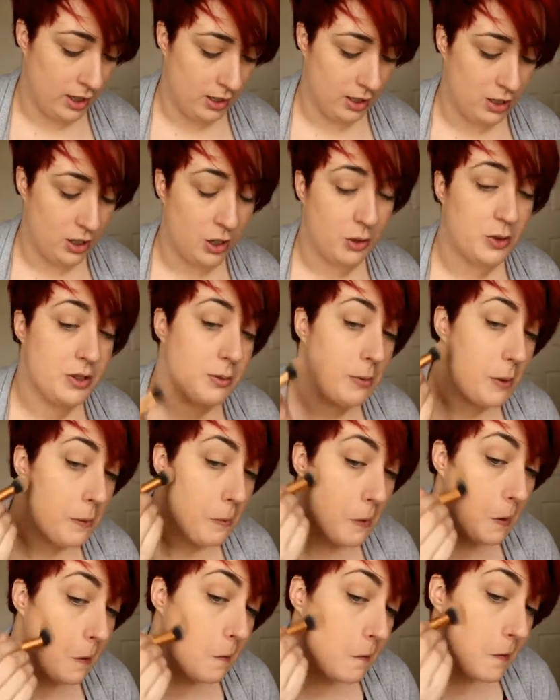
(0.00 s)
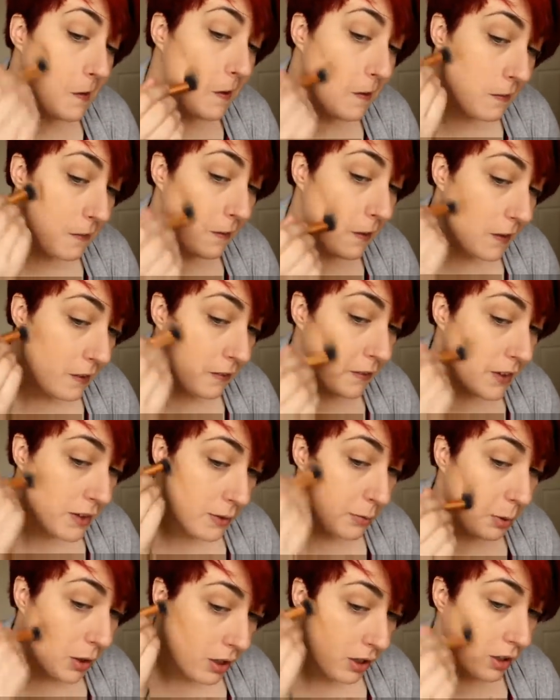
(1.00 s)
Loads of people are really afraid of this
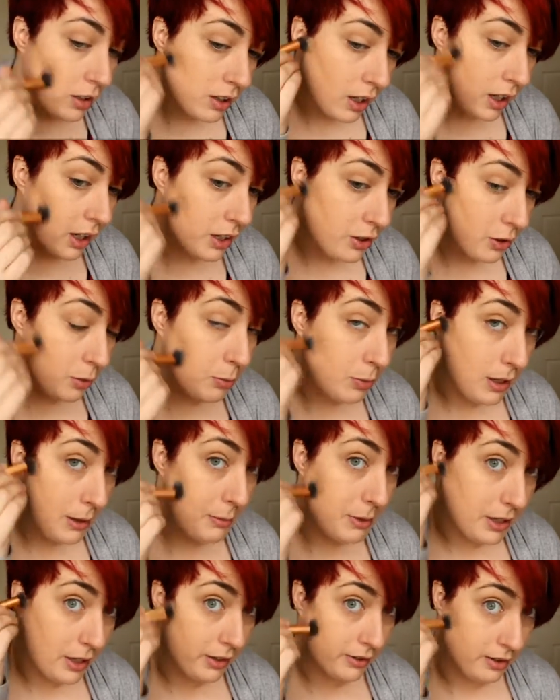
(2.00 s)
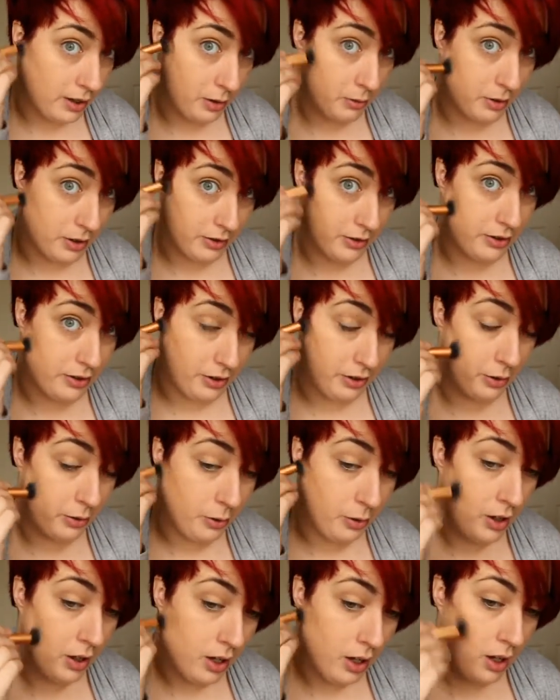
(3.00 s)
product, and I don't blame you, because I was too.
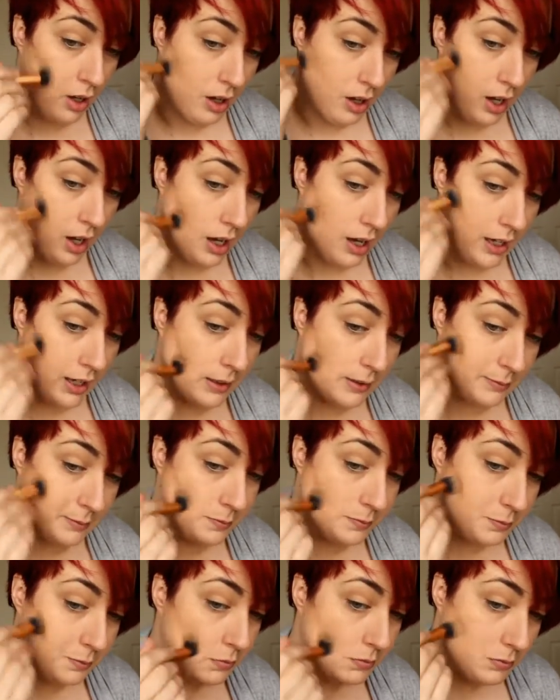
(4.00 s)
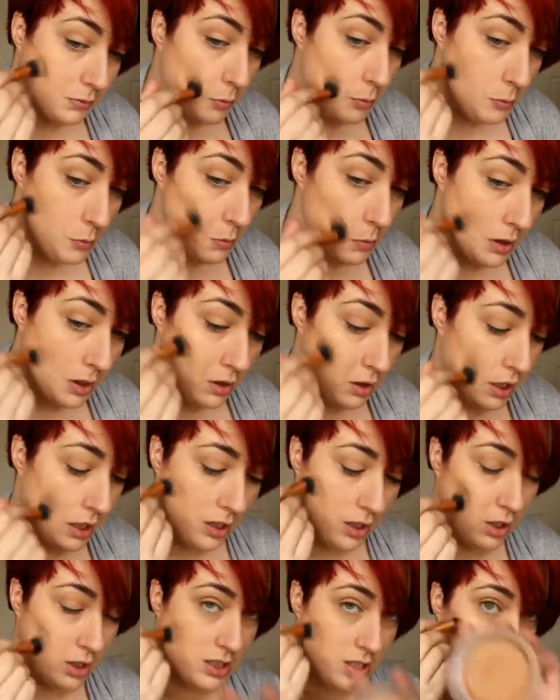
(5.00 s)

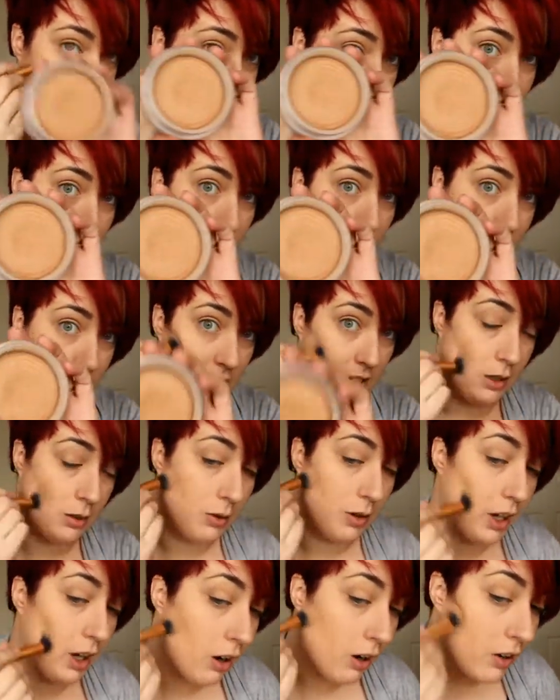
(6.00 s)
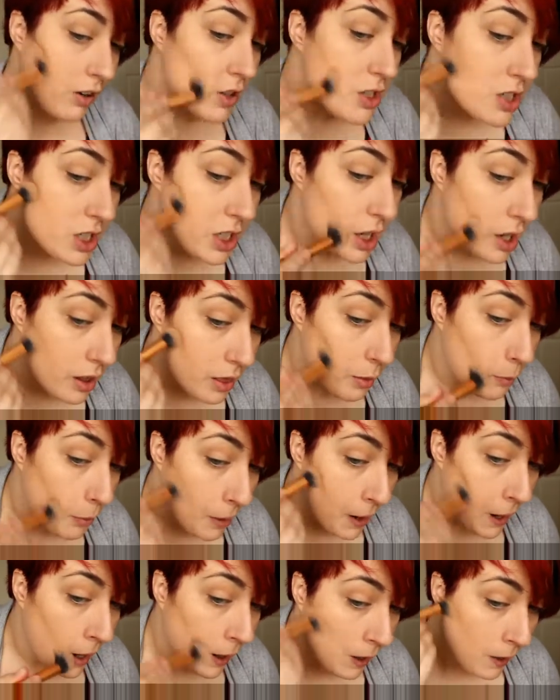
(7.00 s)
Because it does look really quite orangey in the
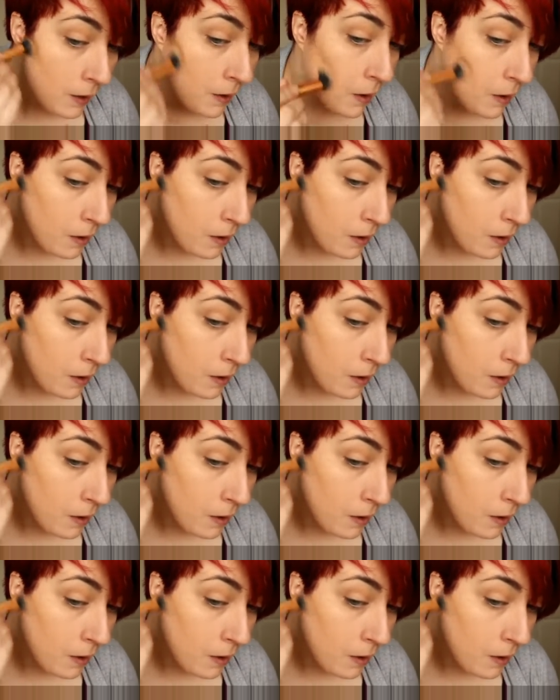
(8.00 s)
pan,